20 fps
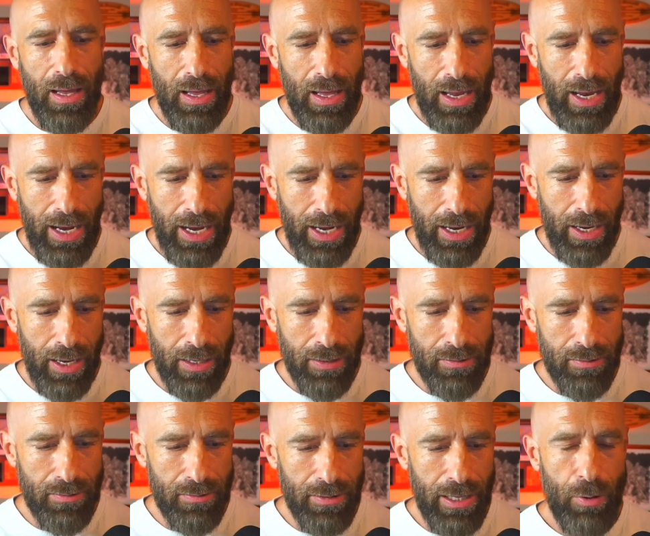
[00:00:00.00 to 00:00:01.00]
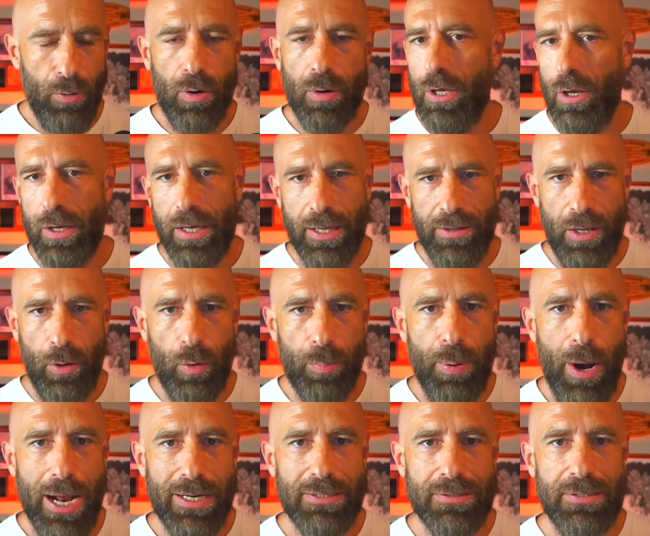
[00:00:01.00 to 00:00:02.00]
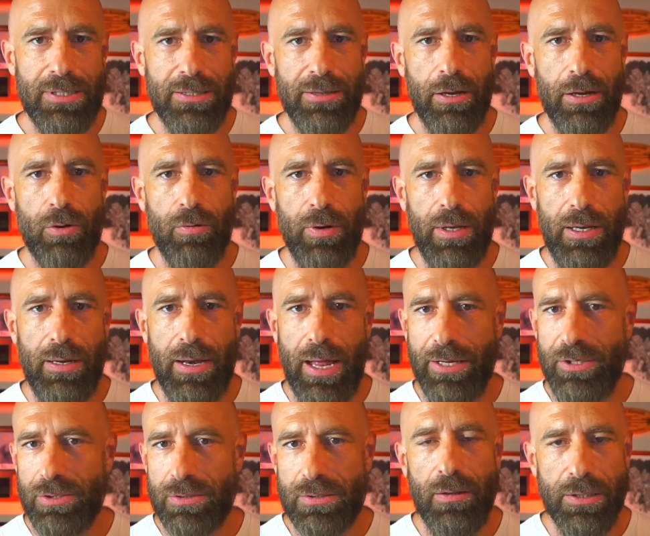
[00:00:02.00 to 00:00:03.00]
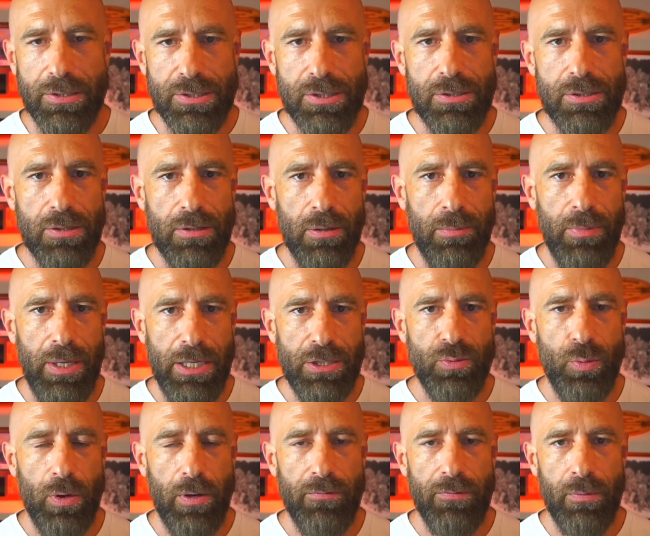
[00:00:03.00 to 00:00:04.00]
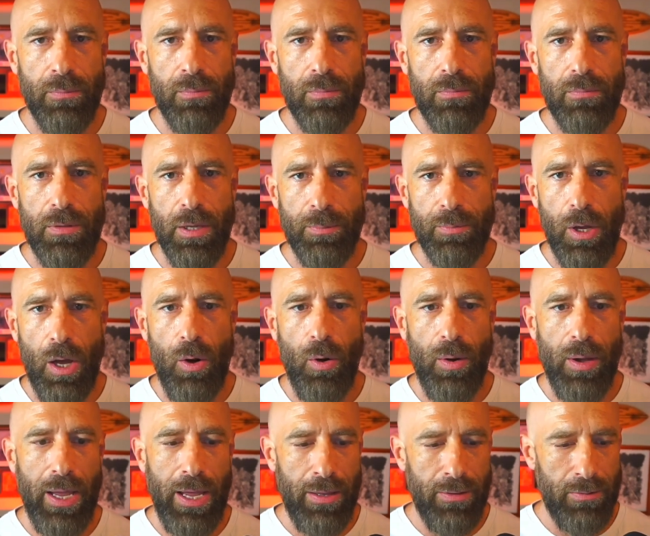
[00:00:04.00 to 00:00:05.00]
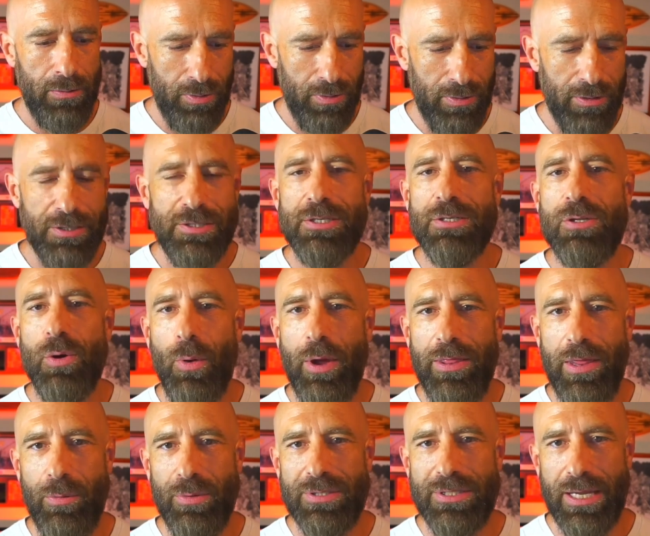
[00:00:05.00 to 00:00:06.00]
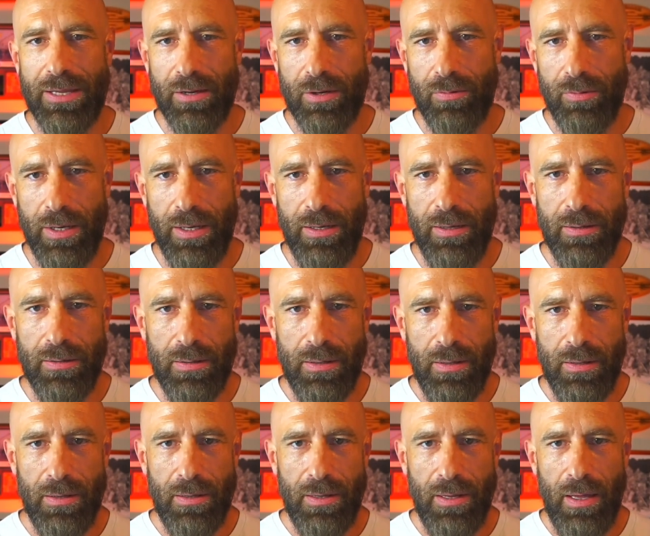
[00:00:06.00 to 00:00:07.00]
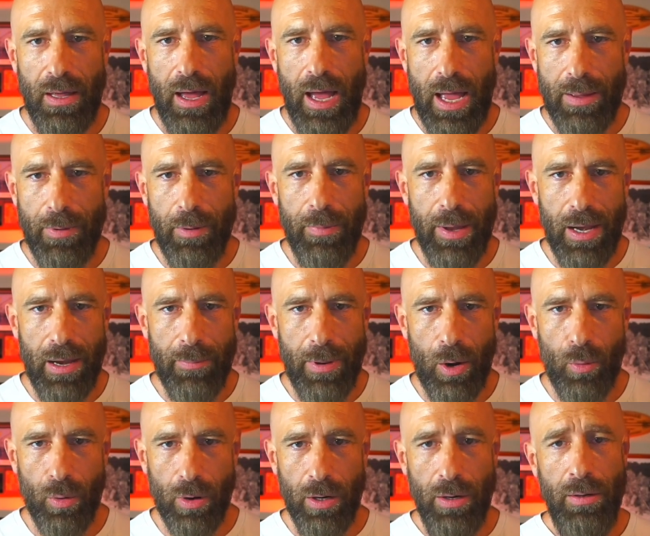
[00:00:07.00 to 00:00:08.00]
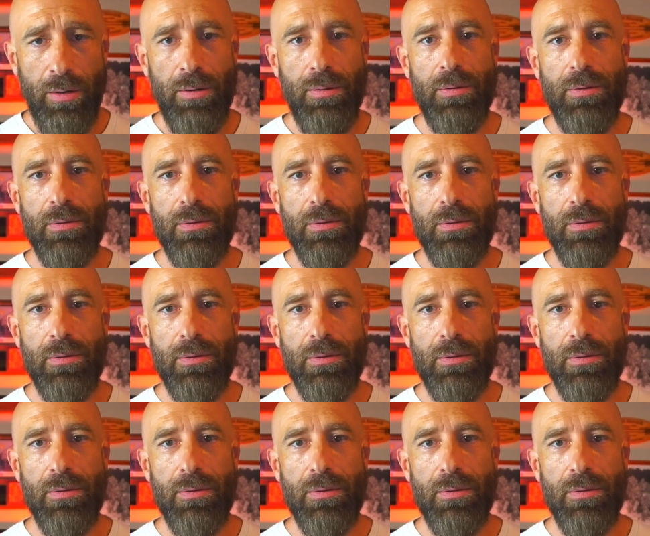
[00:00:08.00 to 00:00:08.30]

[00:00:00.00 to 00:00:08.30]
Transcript: And they were practicing their creed, and I just listened to them, each one of them go. And this is the way they would say the creed. I'm a man of my word.